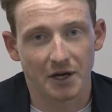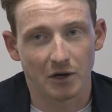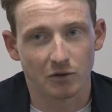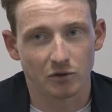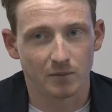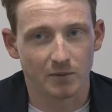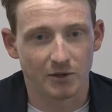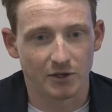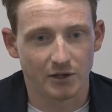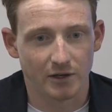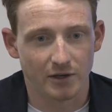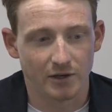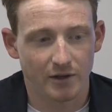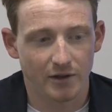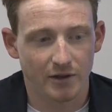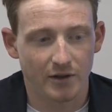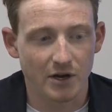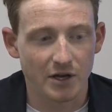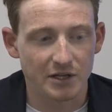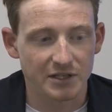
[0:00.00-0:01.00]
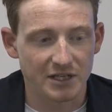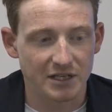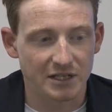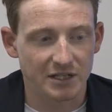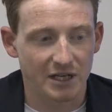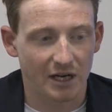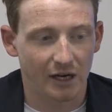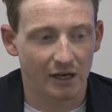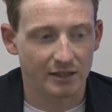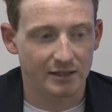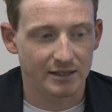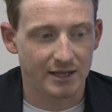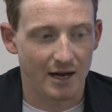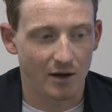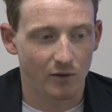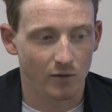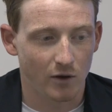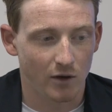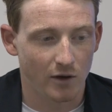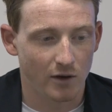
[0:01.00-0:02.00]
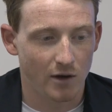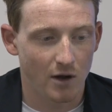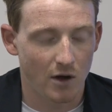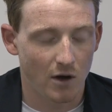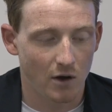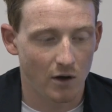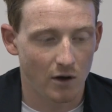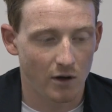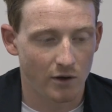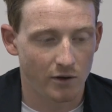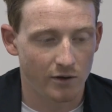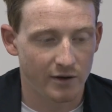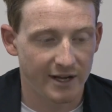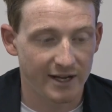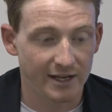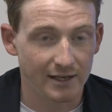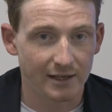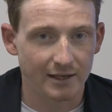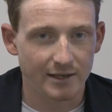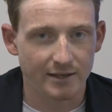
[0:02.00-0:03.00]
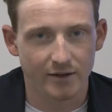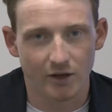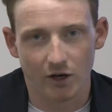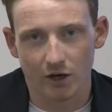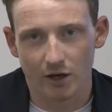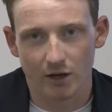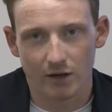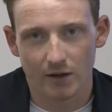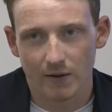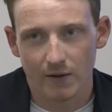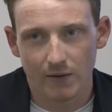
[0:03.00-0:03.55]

Kelderman and thirteen seconds down on, on Hindley, that